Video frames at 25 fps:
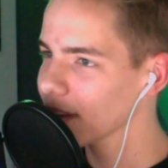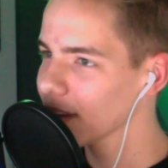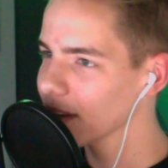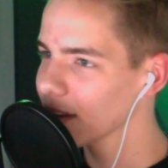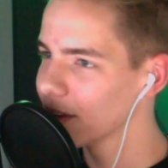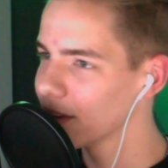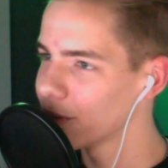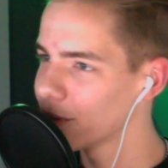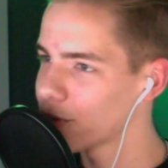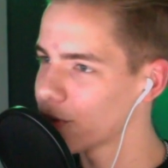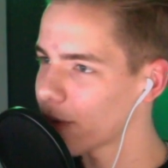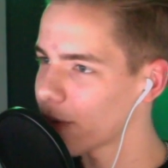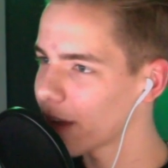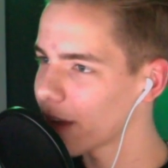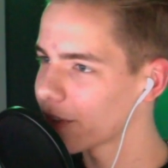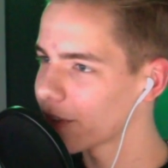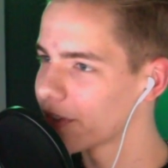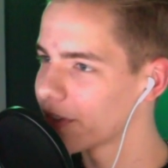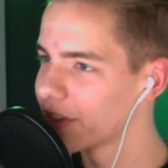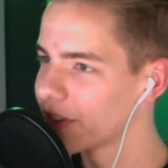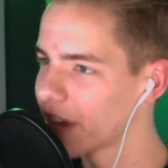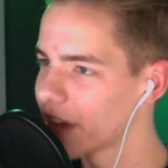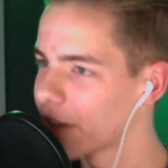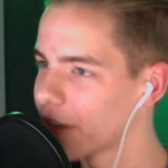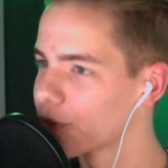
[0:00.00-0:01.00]

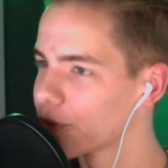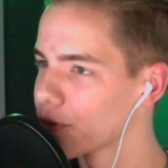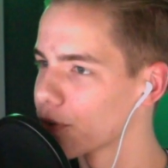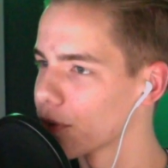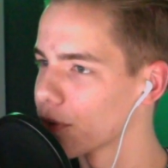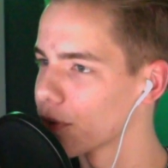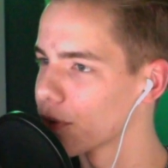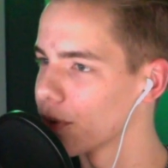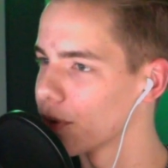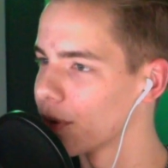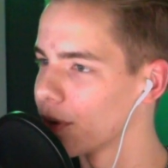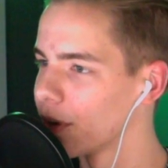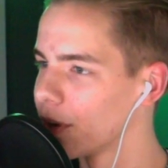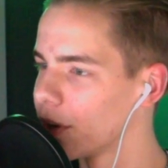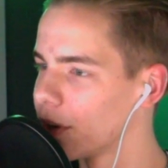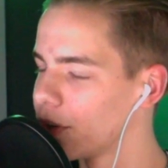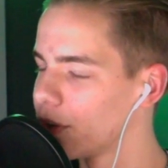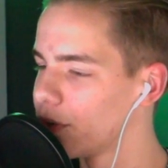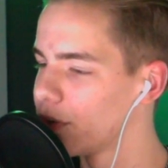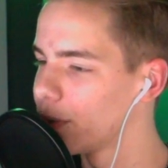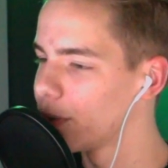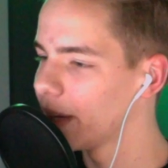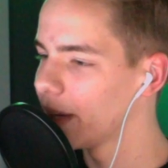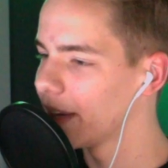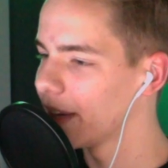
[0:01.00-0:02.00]
Dread Central
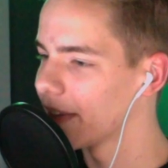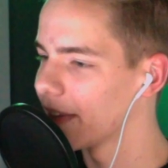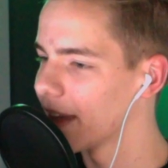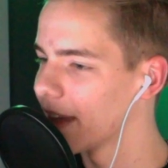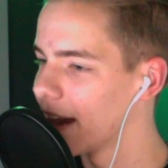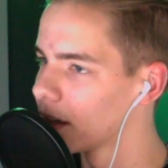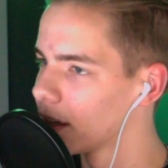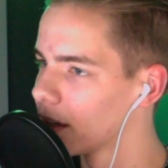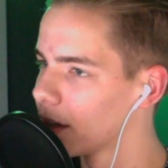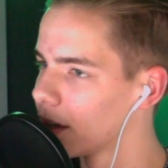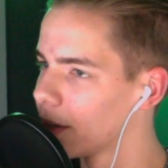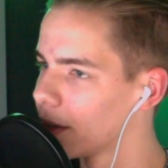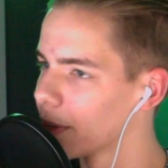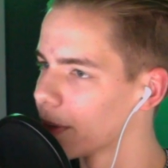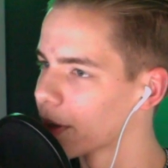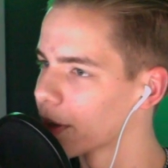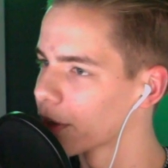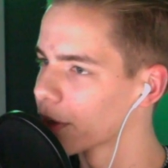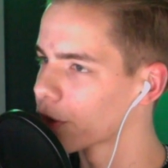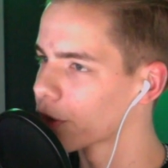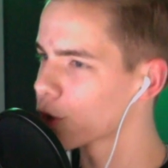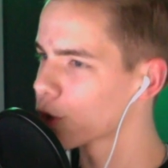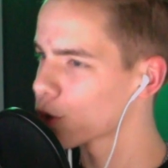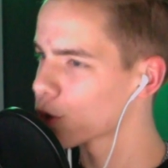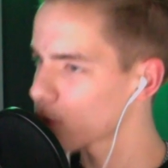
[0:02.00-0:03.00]
tweeted that,
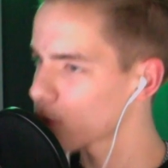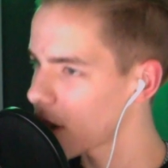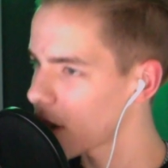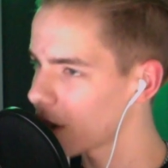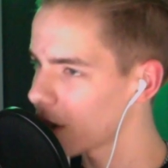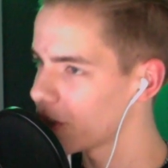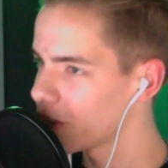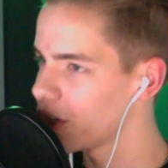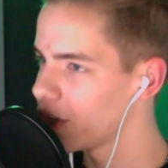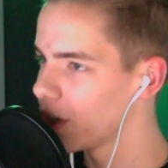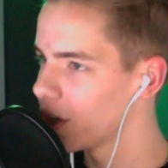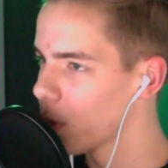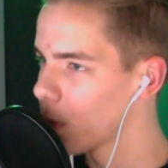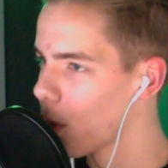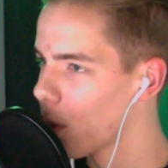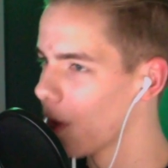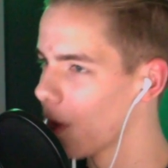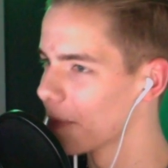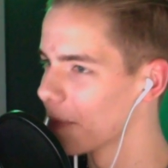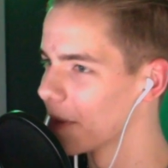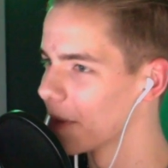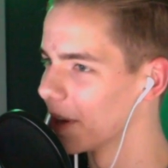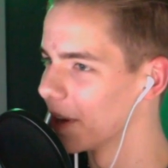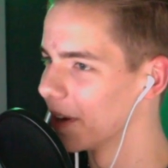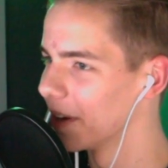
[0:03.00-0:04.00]
because crotchy
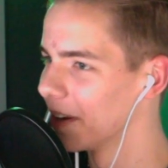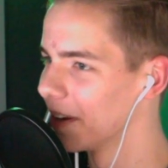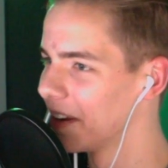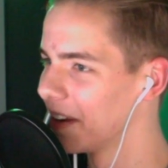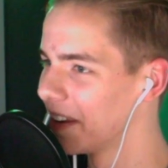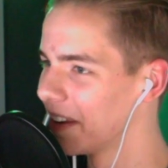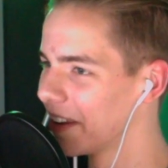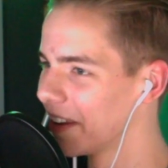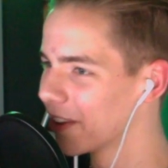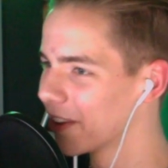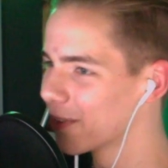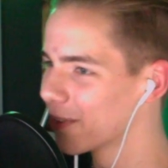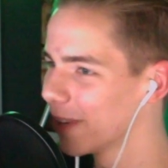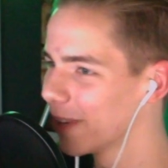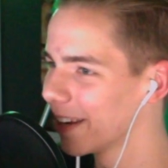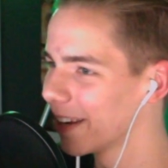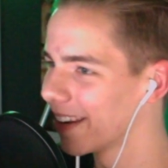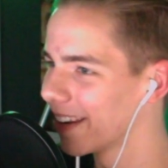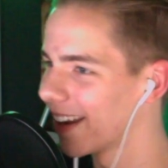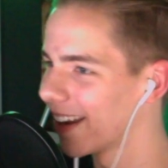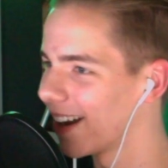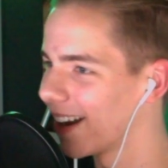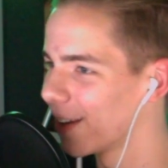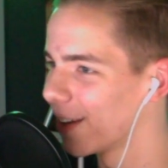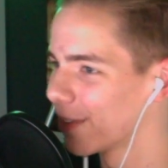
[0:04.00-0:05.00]
old man
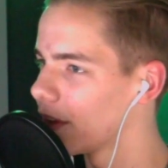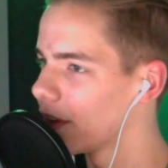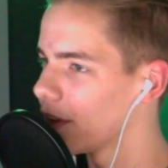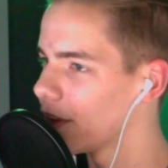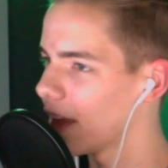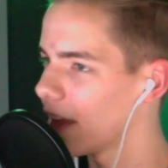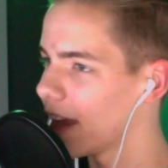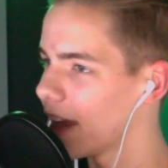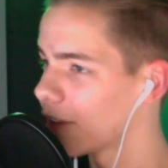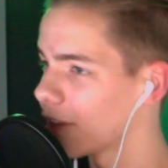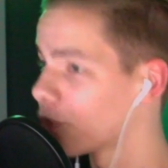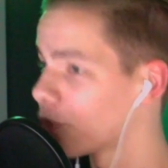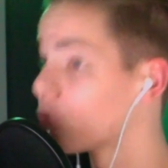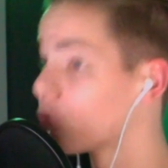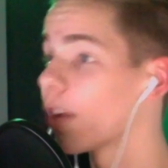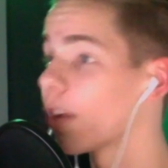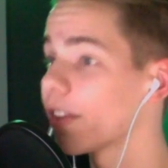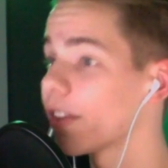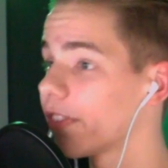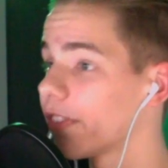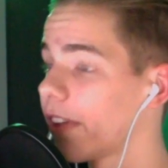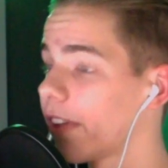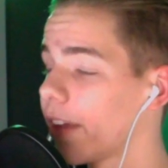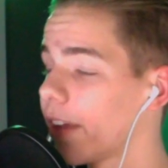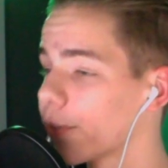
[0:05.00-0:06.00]
tweeted out, at
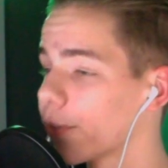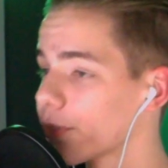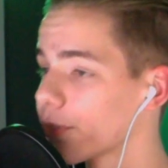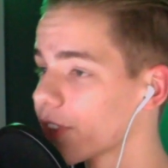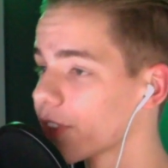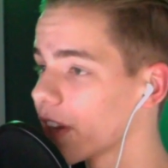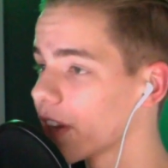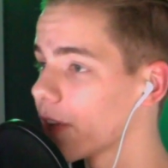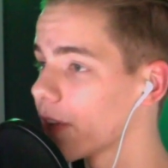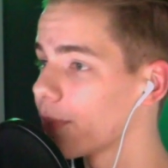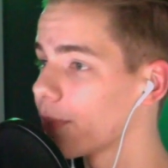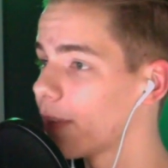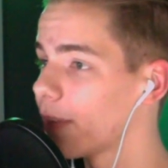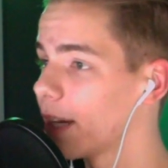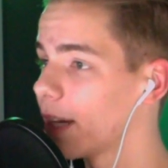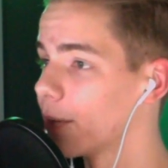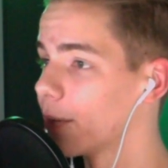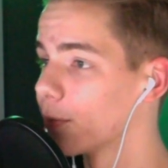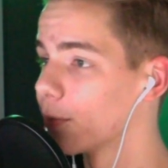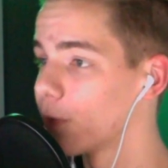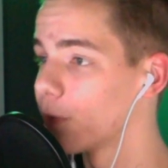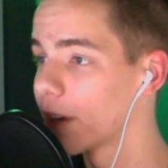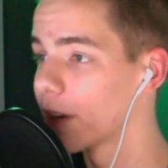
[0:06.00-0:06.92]
Dread Central did it right. Wonder